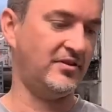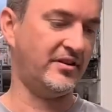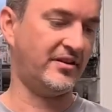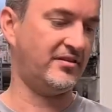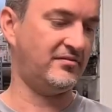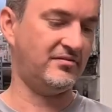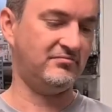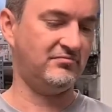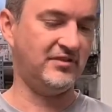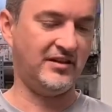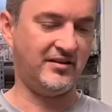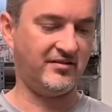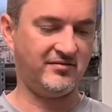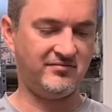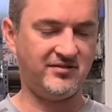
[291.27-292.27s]
Like, you
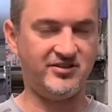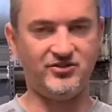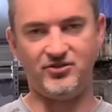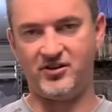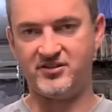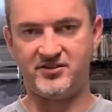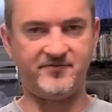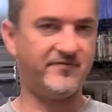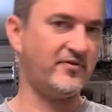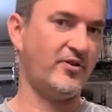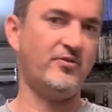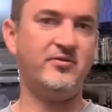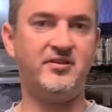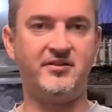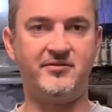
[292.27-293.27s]
know, these guys are
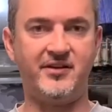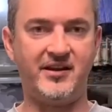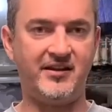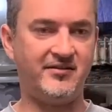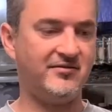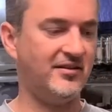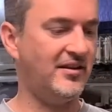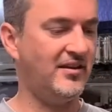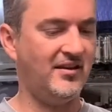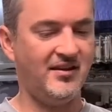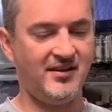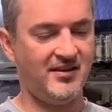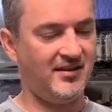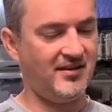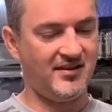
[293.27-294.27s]
throwing it around.
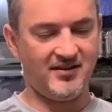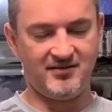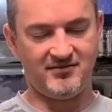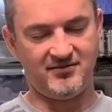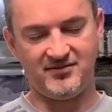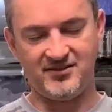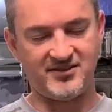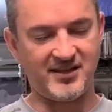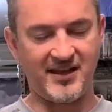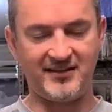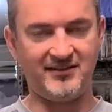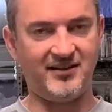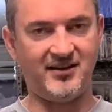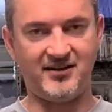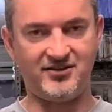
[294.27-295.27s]
This
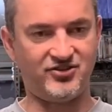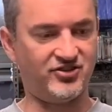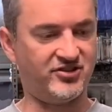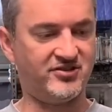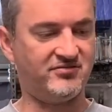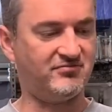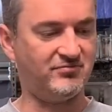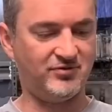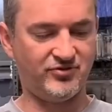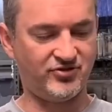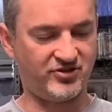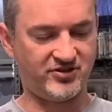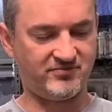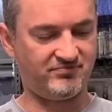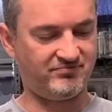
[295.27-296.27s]
handguard will
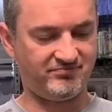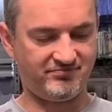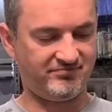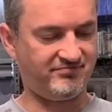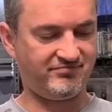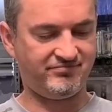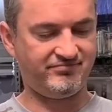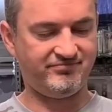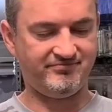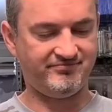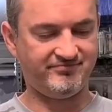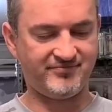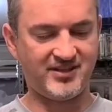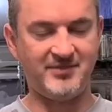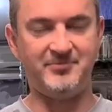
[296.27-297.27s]
just
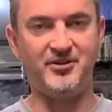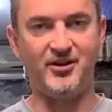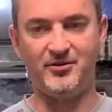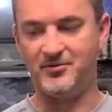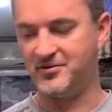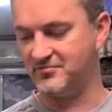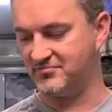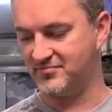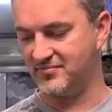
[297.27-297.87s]
keep going.